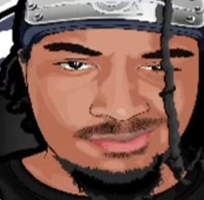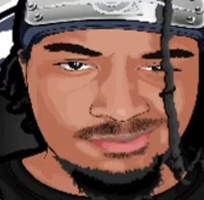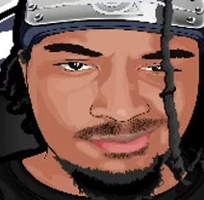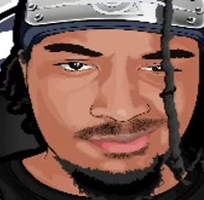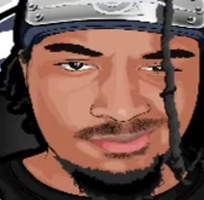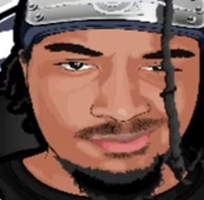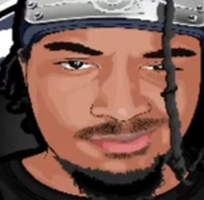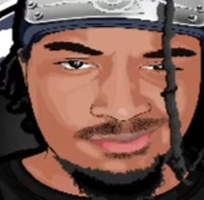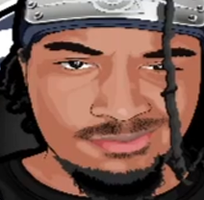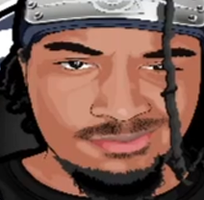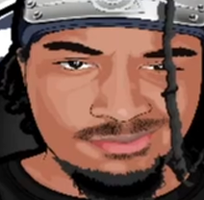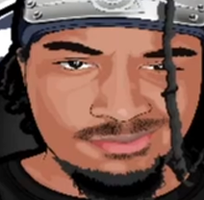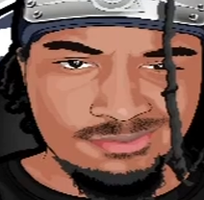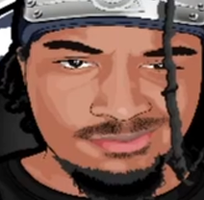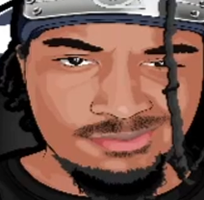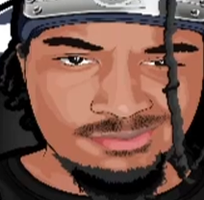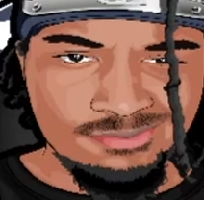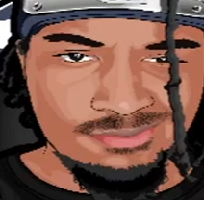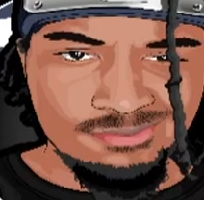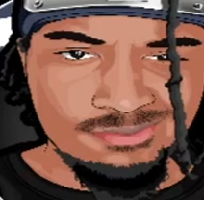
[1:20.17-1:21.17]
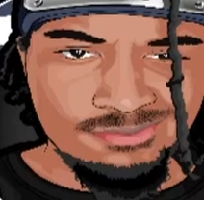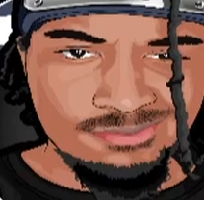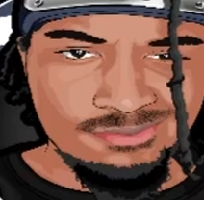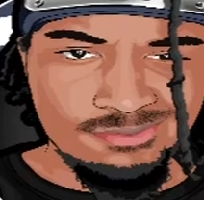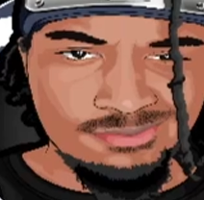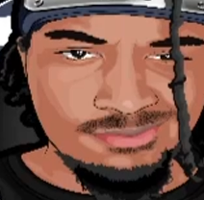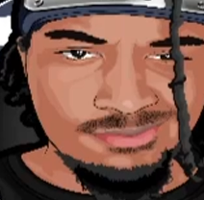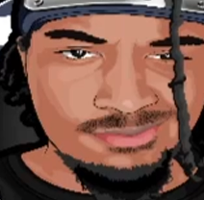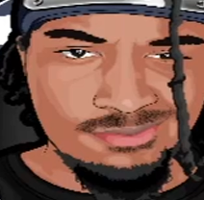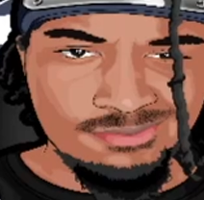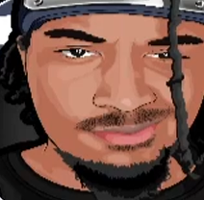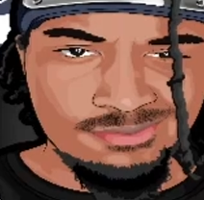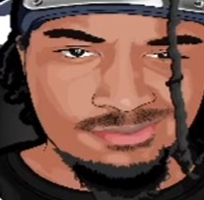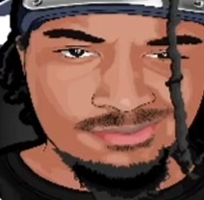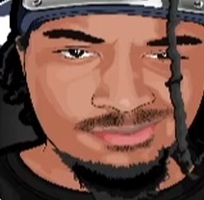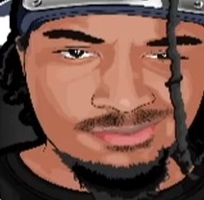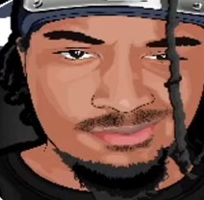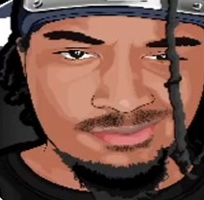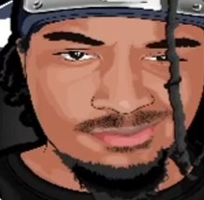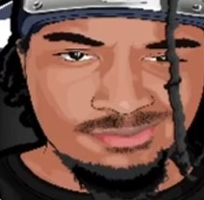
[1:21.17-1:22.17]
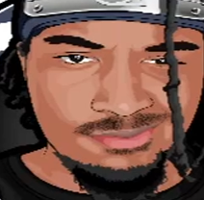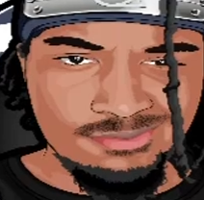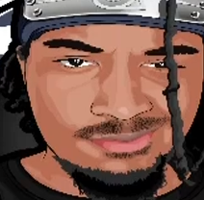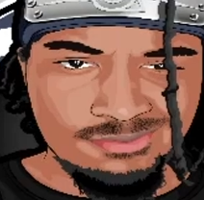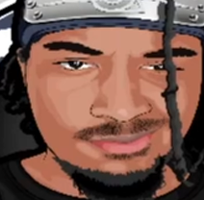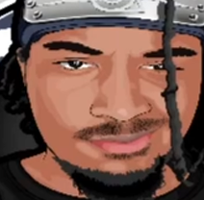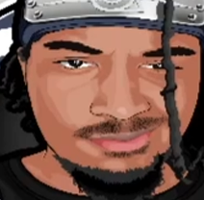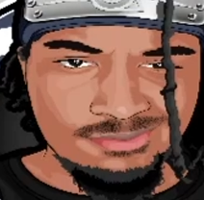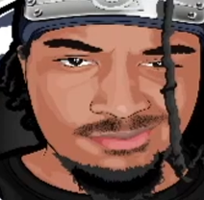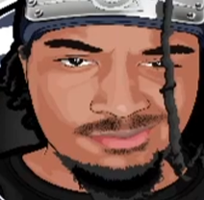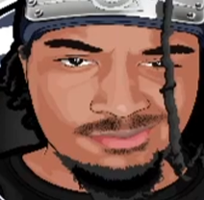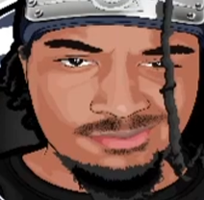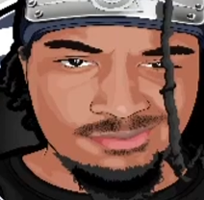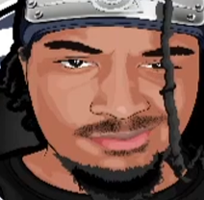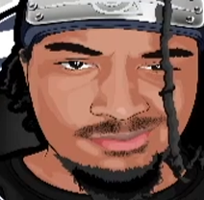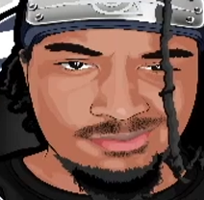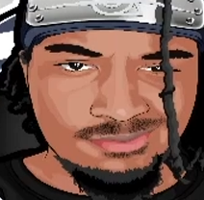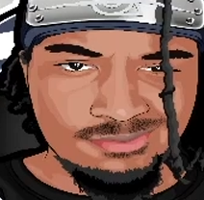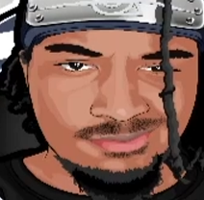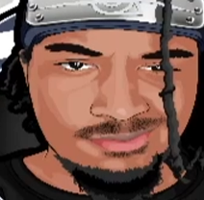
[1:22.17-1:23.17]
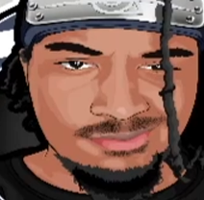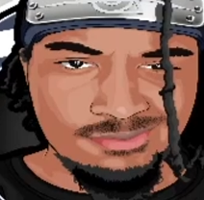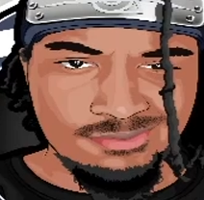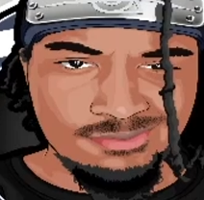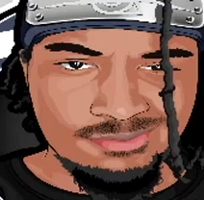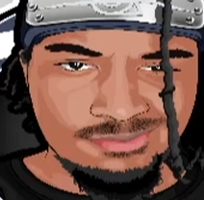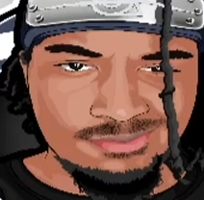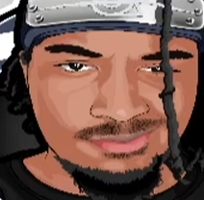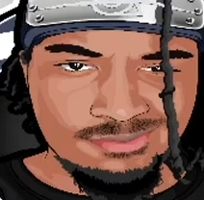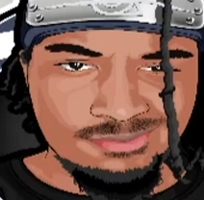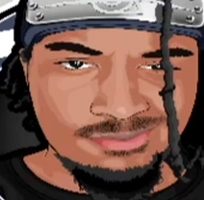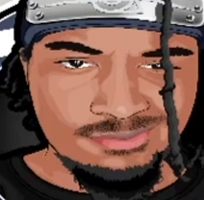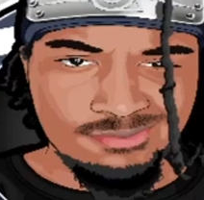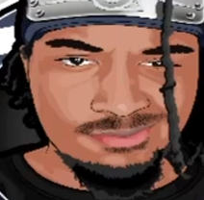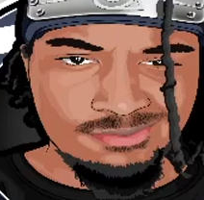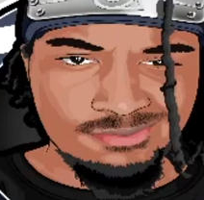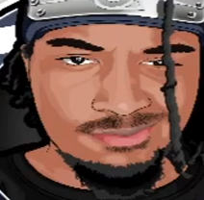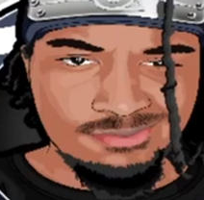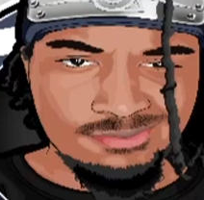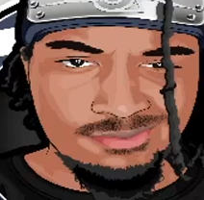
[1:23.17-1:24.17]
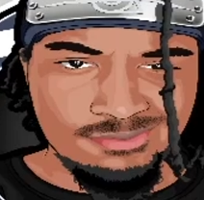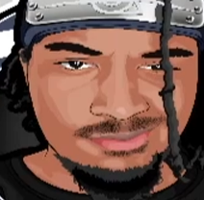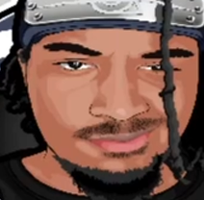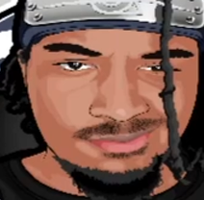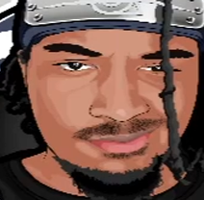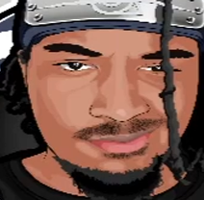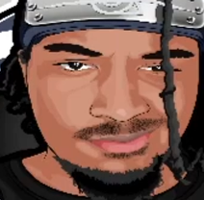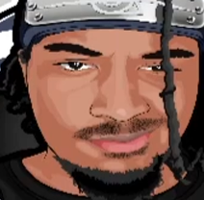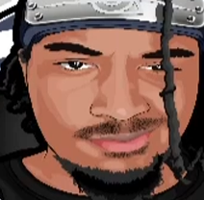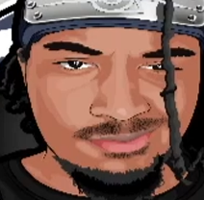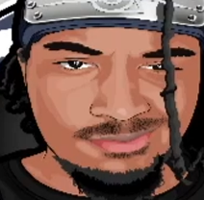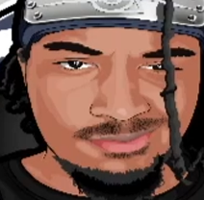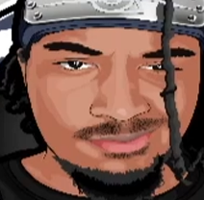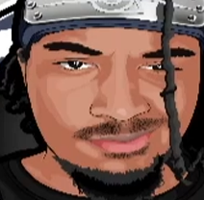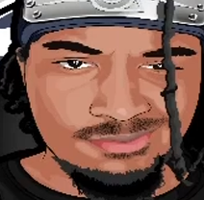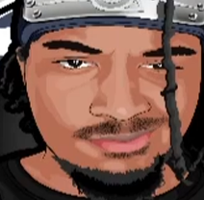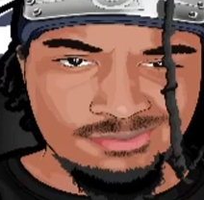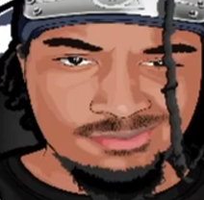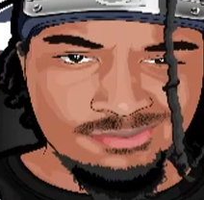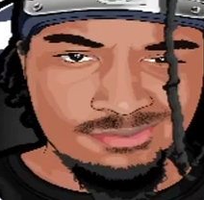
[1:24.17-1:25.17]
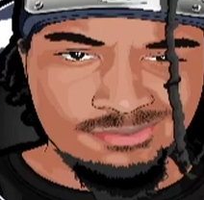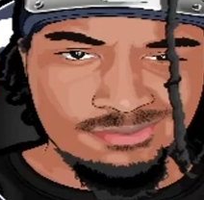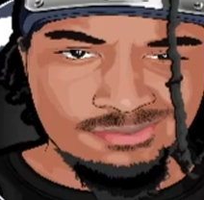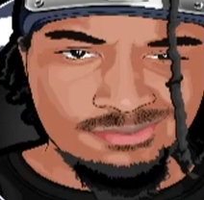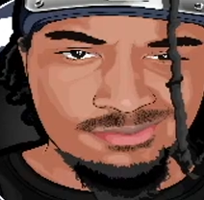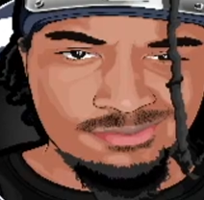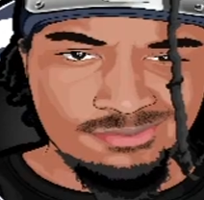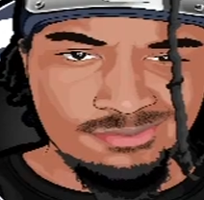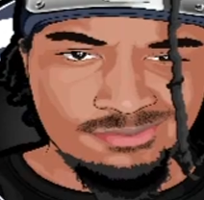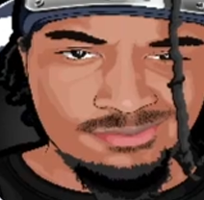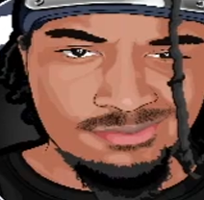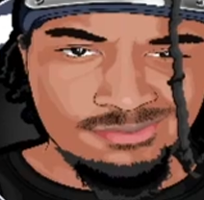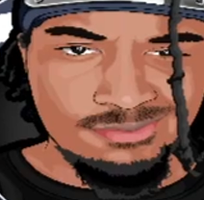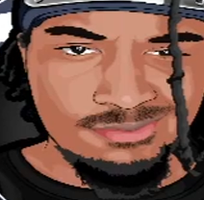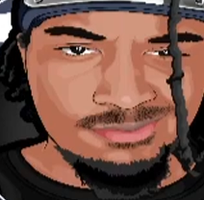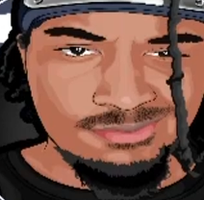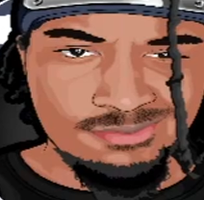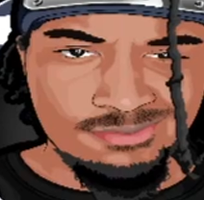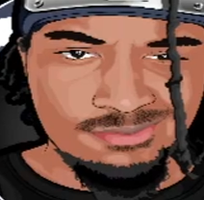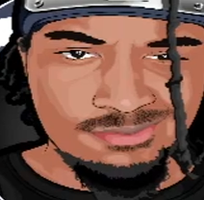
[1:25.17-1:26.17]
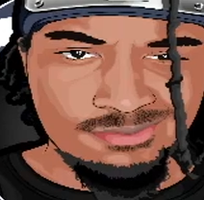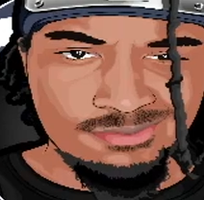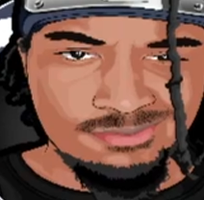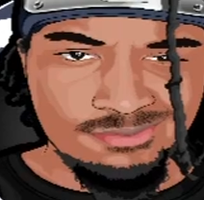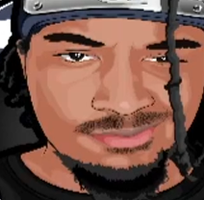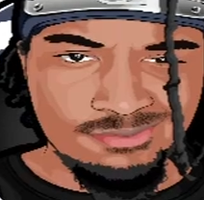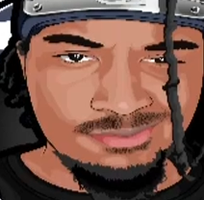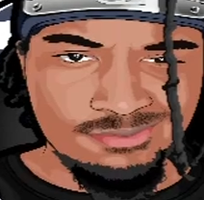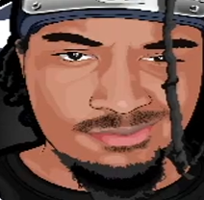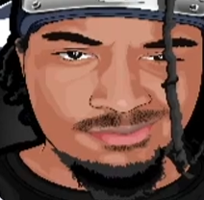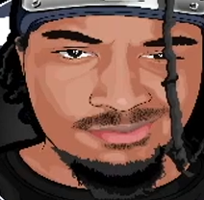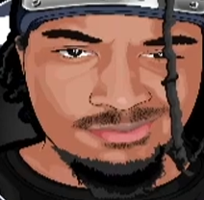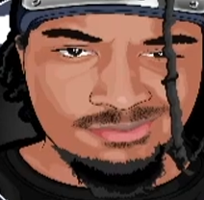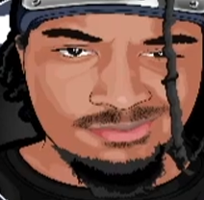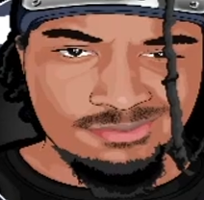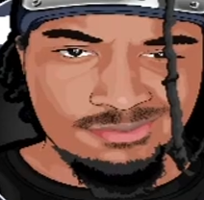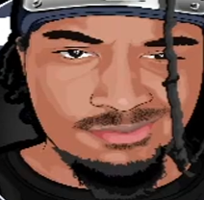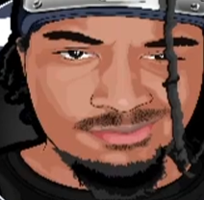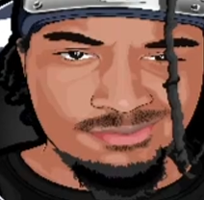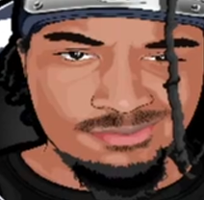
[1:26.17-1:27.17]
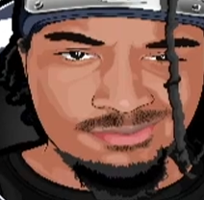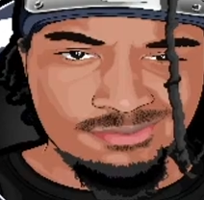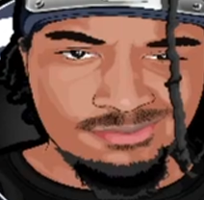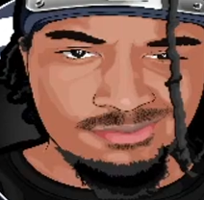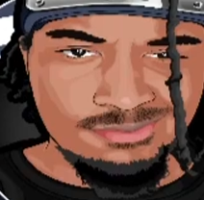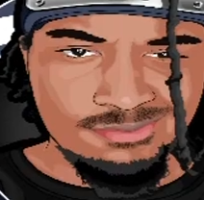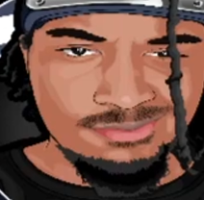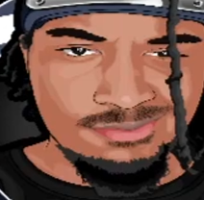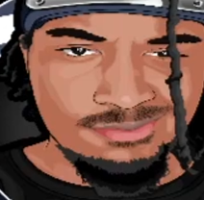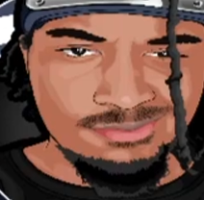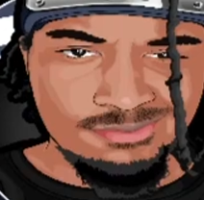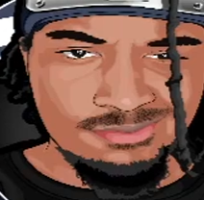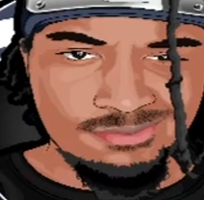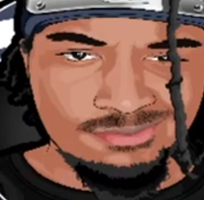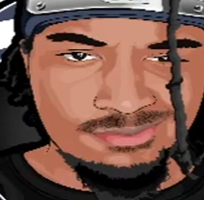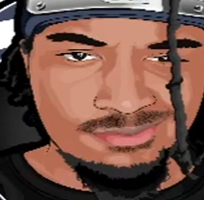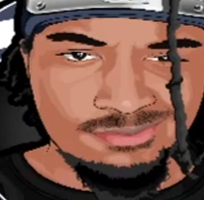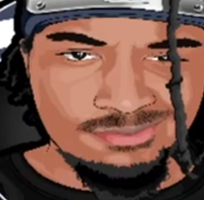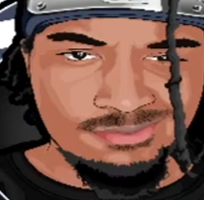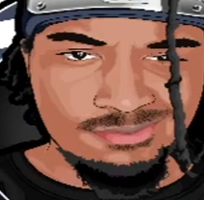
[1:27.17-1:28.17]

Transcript: [no speech]